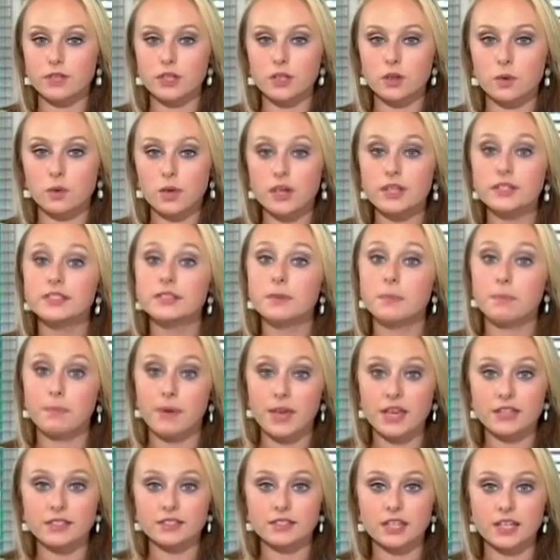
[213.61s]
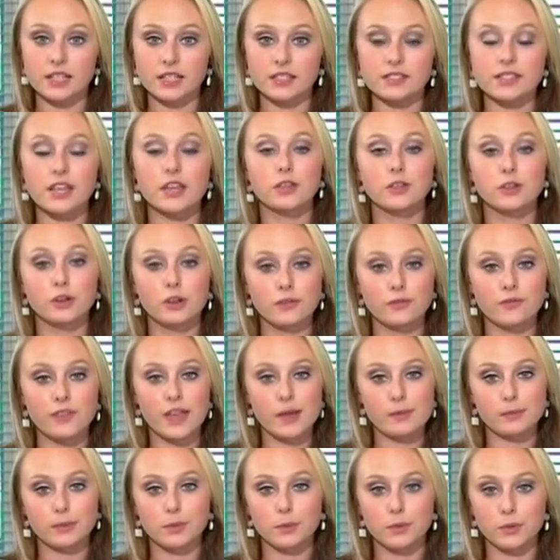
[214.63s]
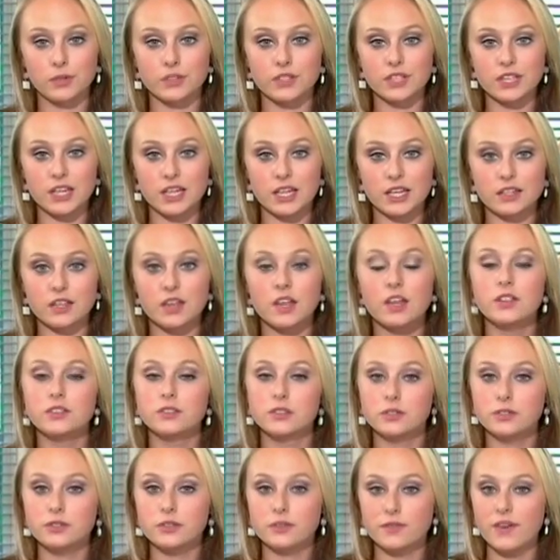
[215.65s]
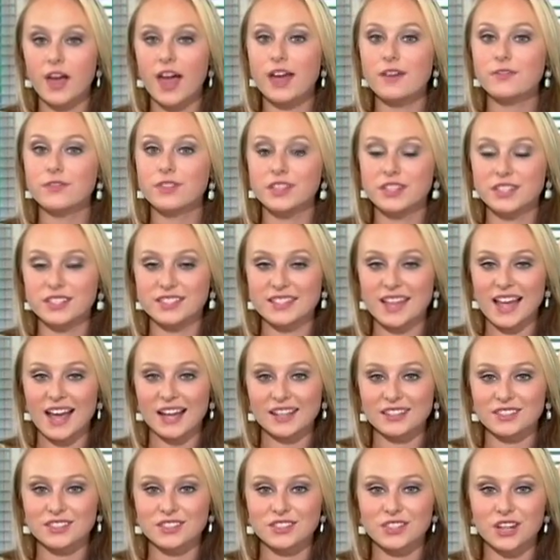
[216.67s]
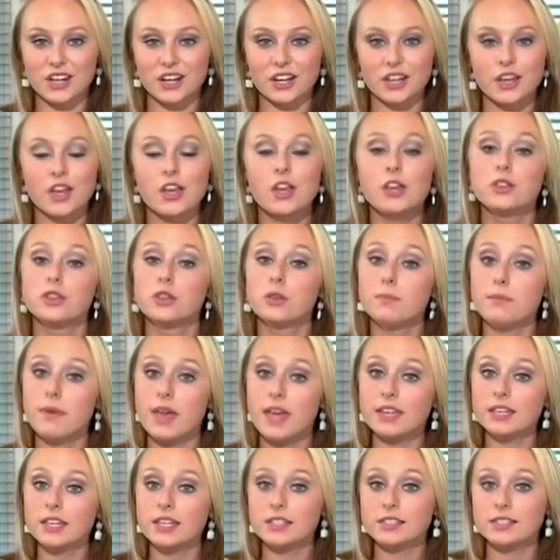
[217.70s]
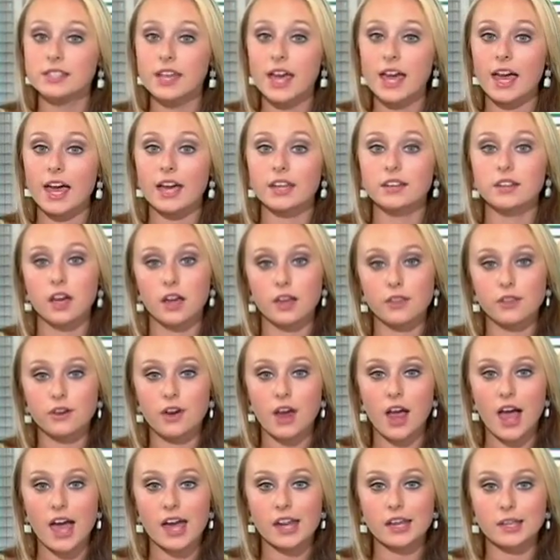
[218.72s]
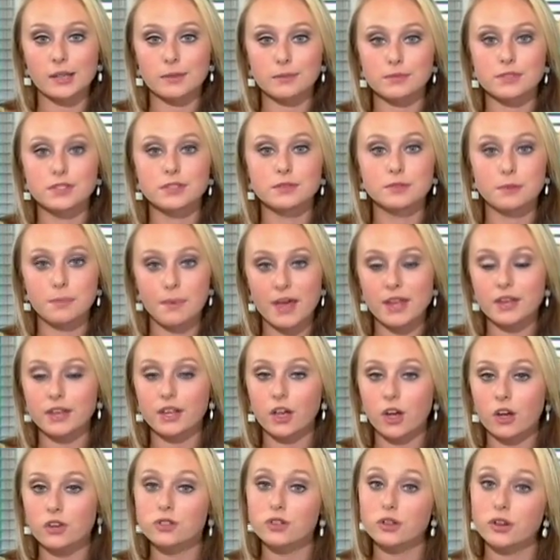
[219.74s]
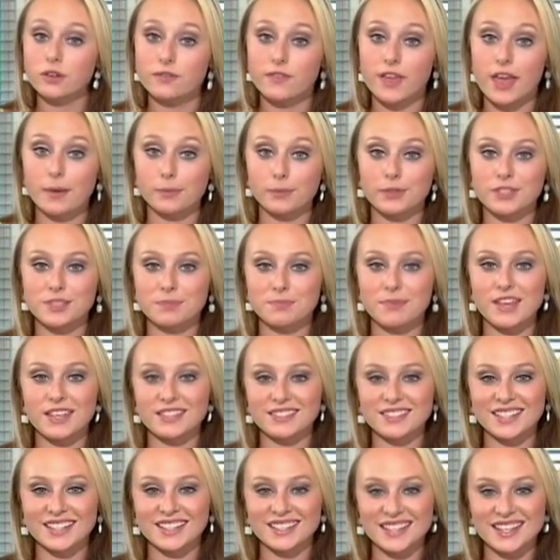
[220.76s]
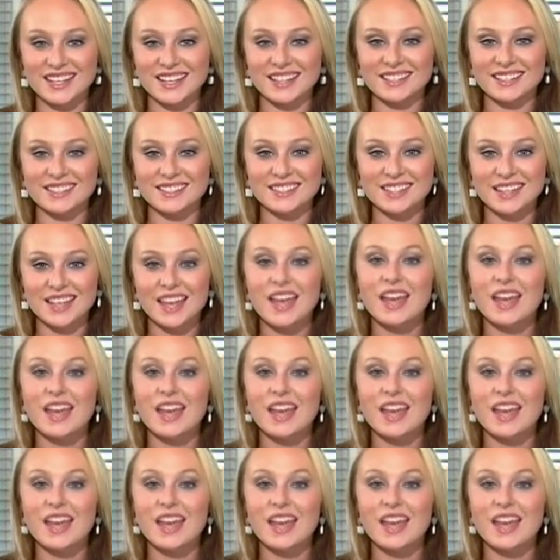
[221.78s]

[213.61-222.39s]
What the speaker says: you is the basics that your family will need to survive the disaster. You may need to add other items depending on your family's basic needs.